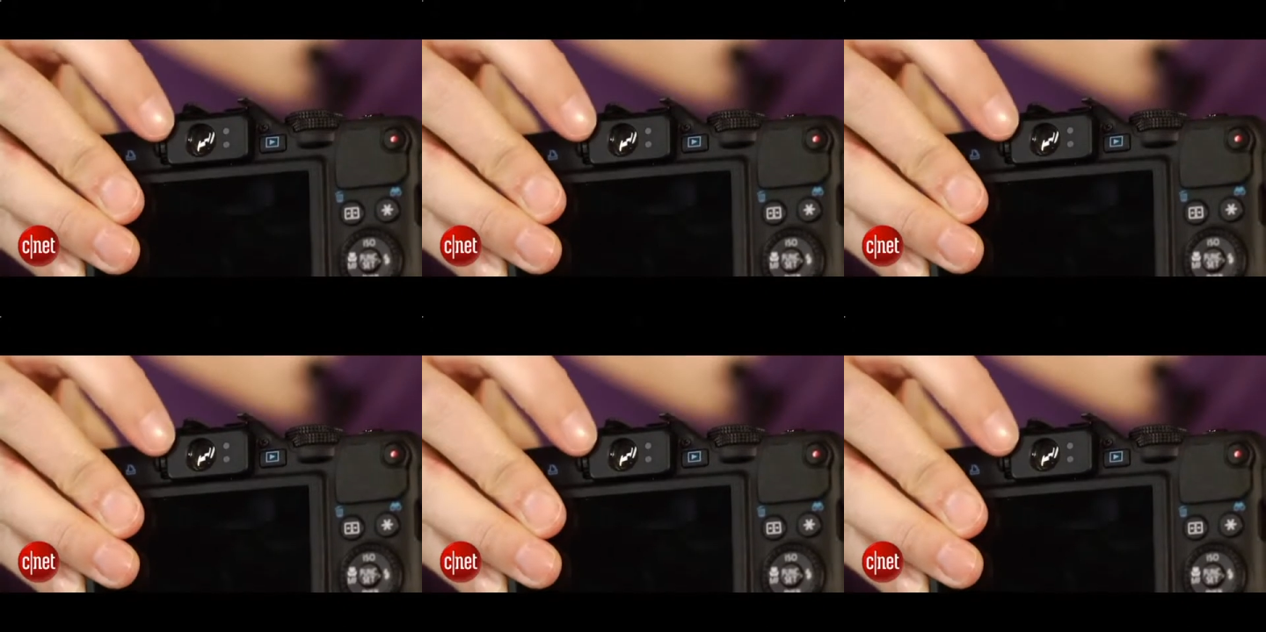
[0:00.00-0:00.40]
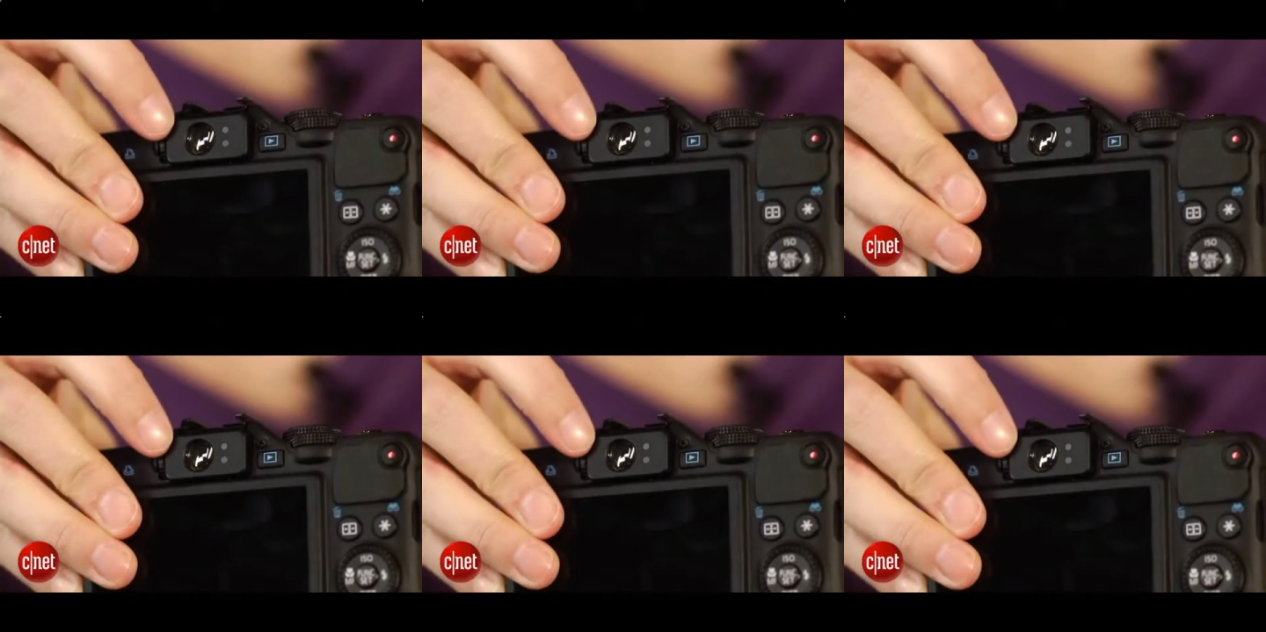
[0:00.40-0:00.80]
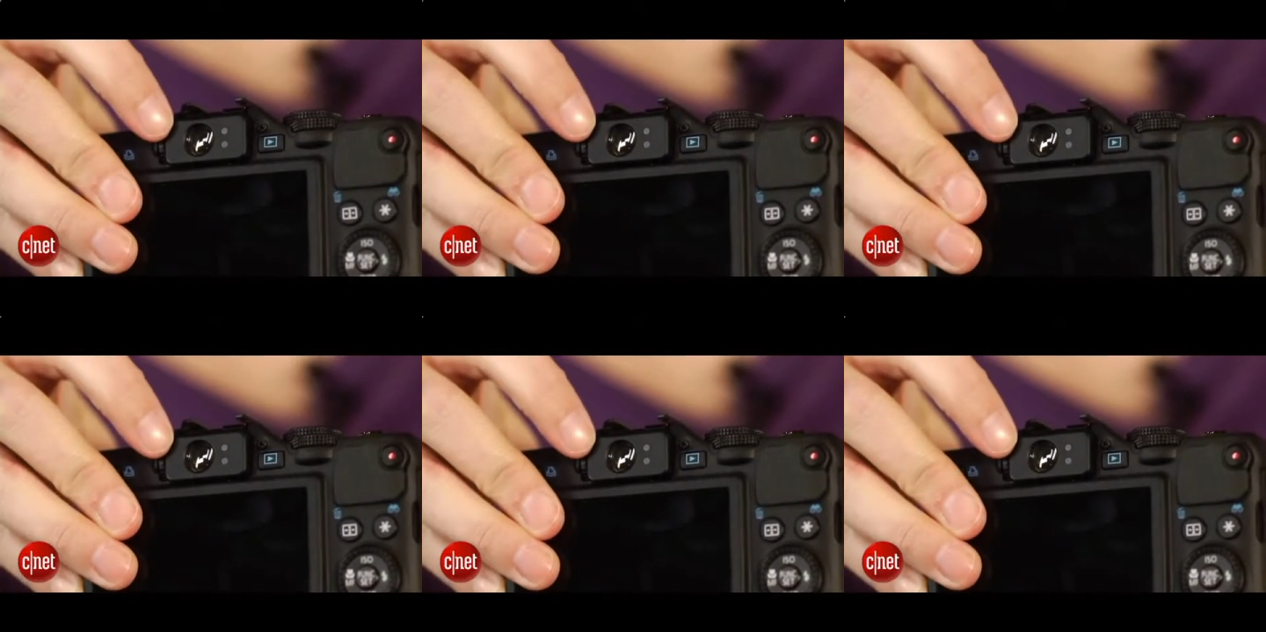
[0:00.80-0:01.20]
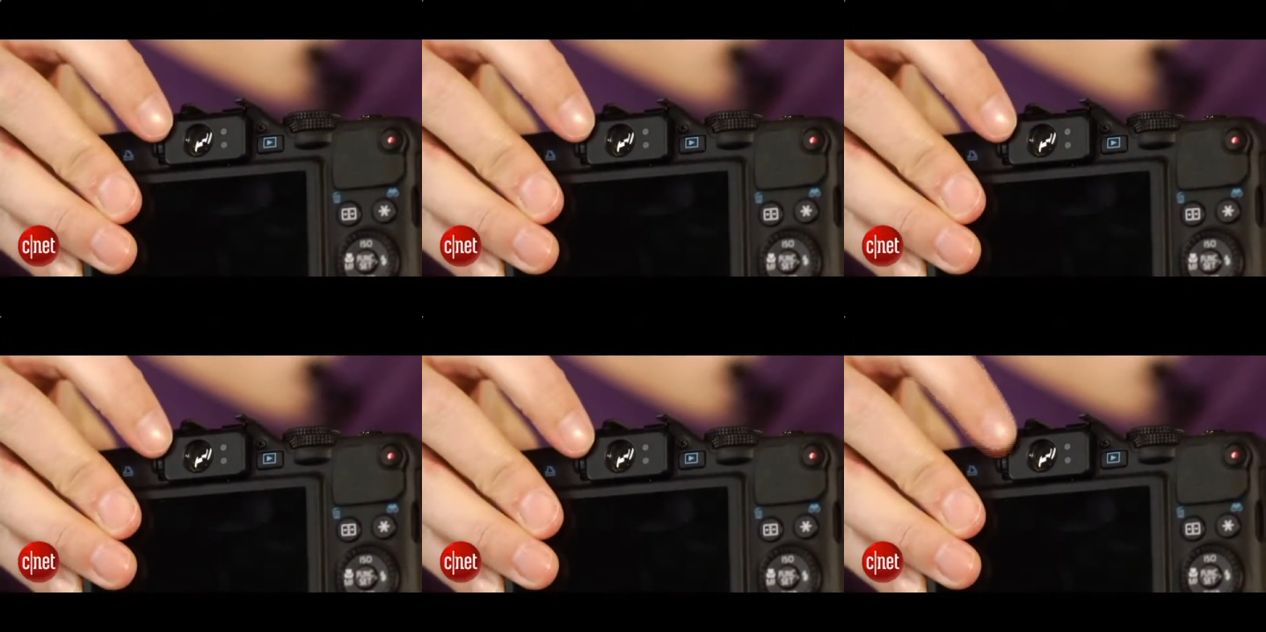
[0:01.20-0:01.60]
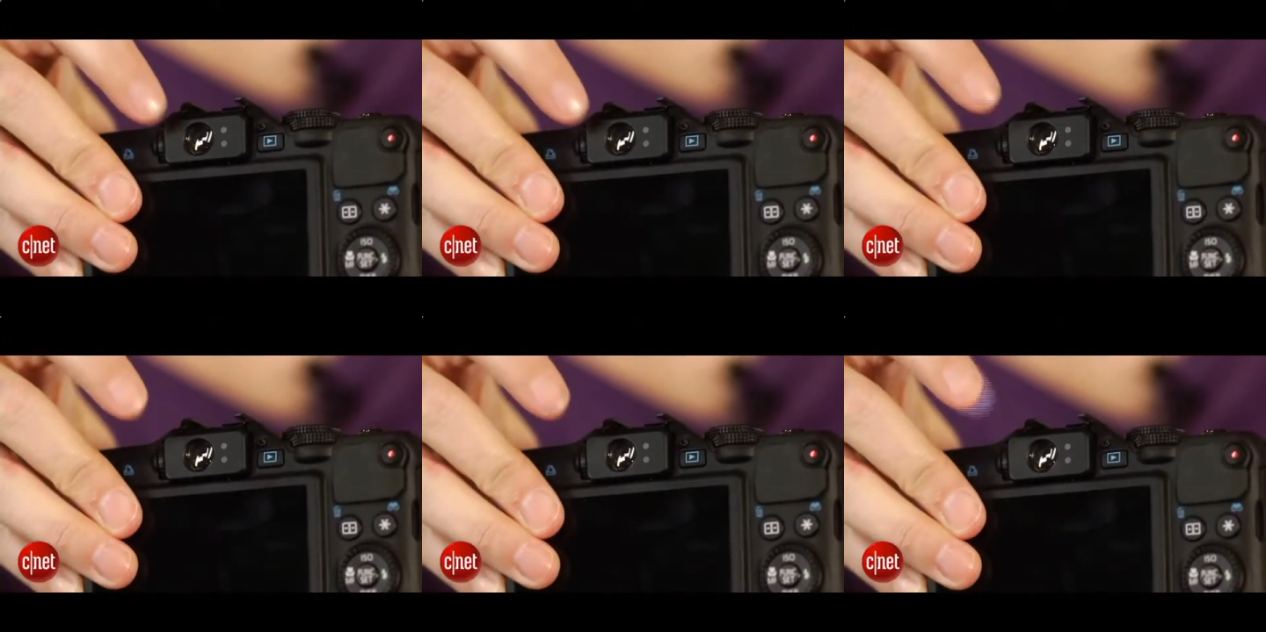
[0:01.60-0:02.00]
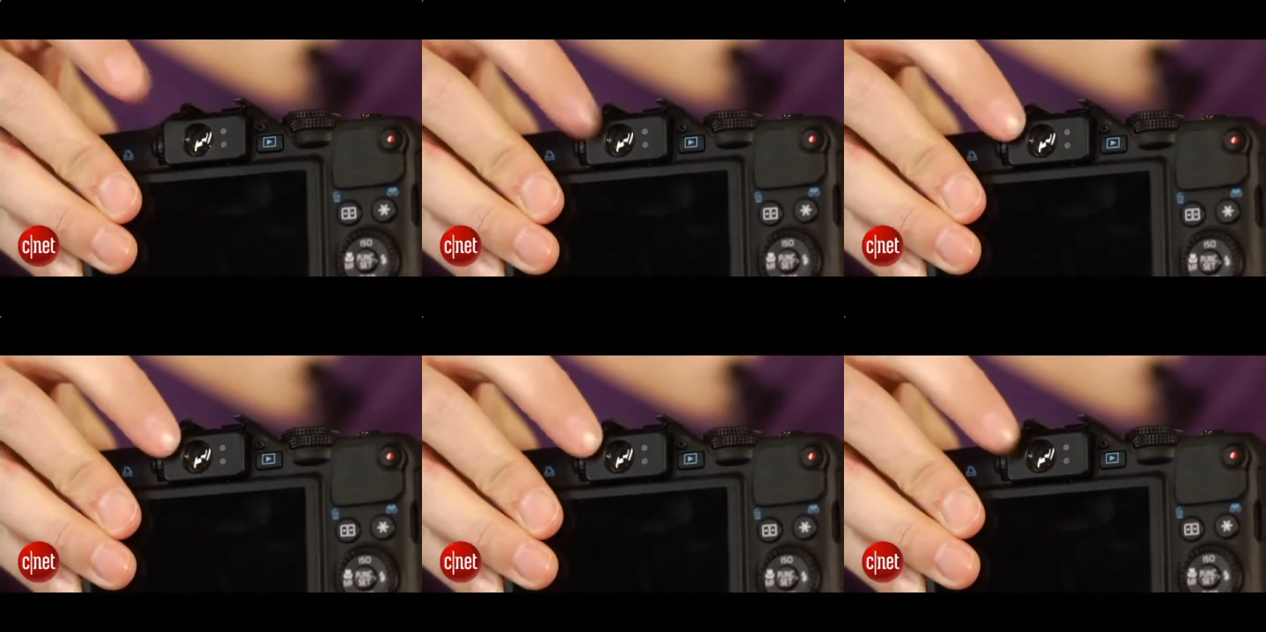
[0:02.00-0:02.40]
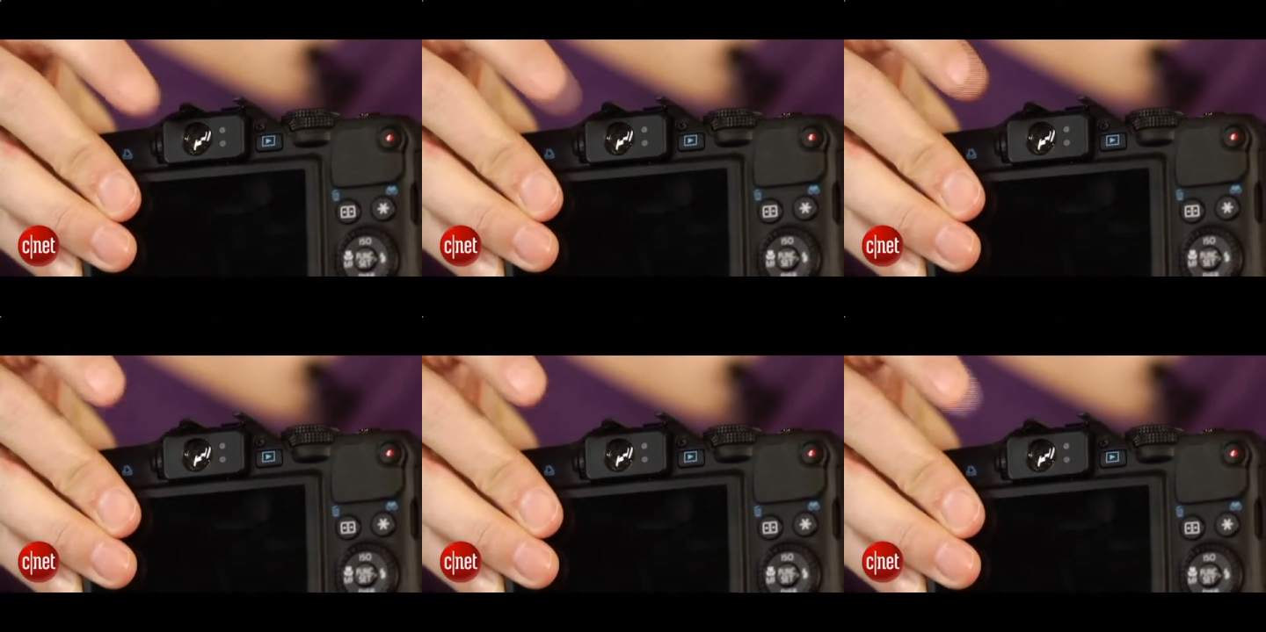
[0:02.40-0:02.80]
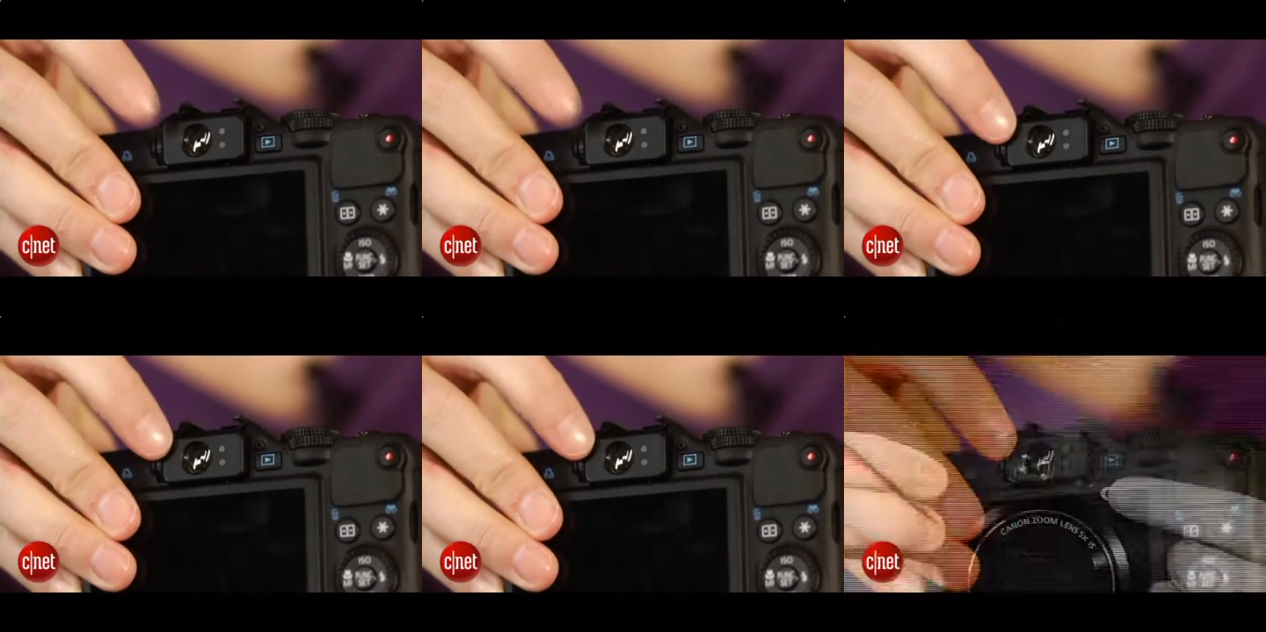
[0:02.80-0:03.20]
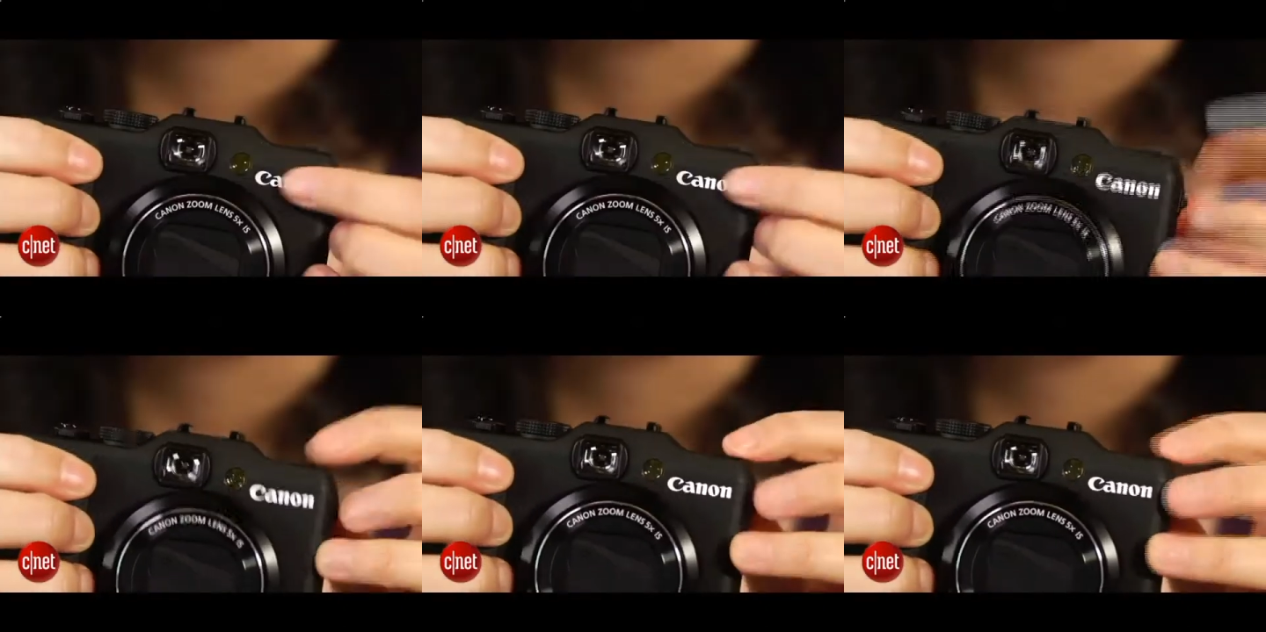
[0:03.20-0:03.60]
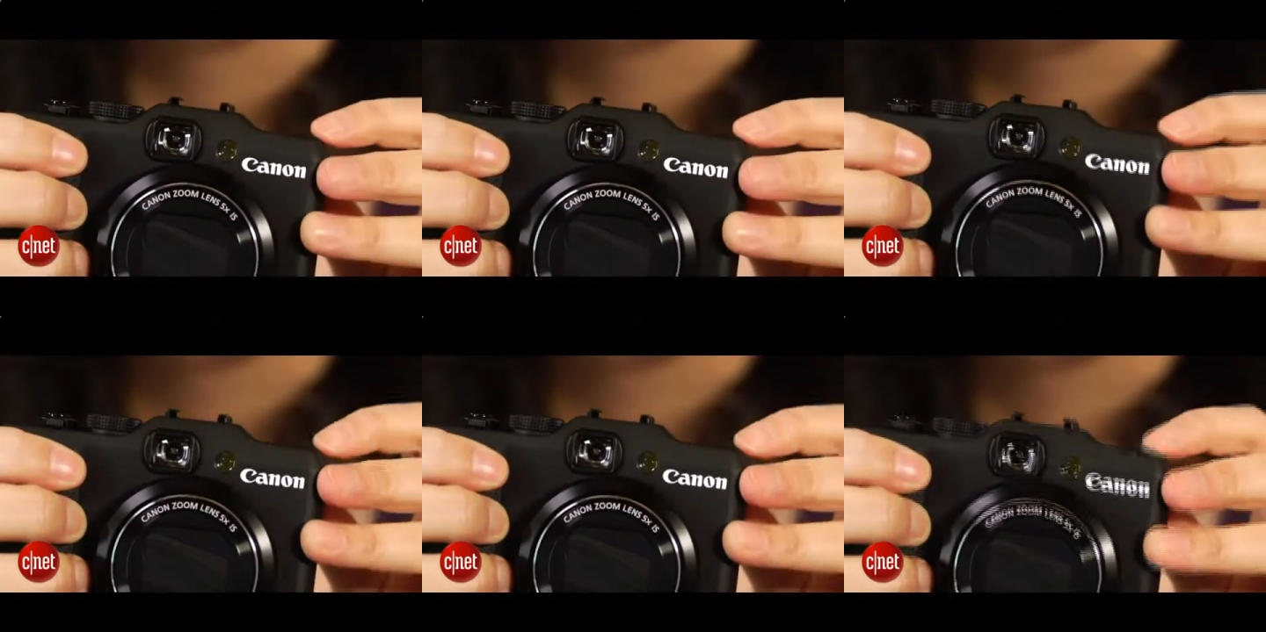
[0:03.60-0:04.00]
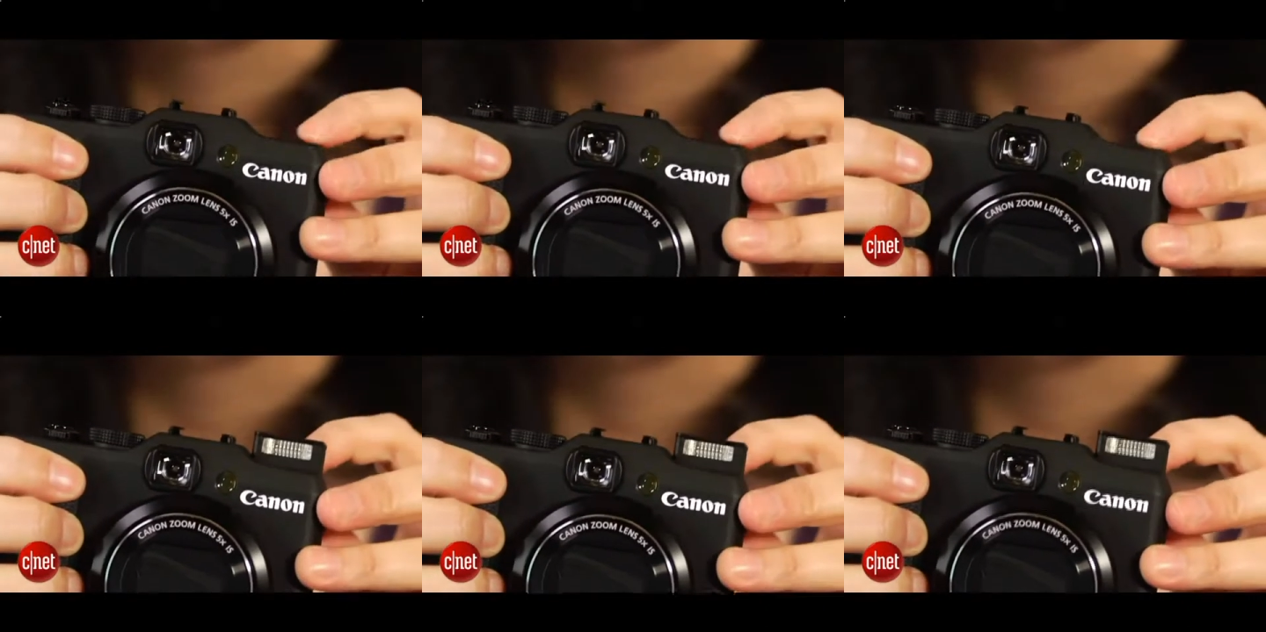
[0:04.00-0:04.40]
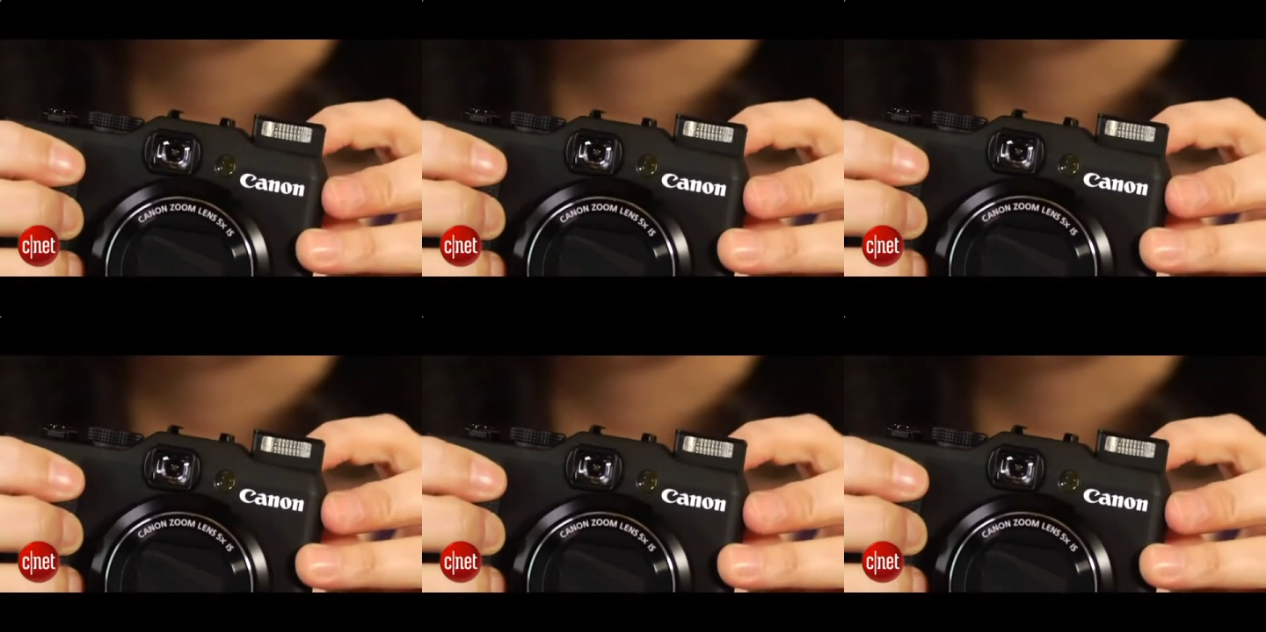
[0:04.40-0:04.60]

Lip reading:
Nobody's mouth can be seen.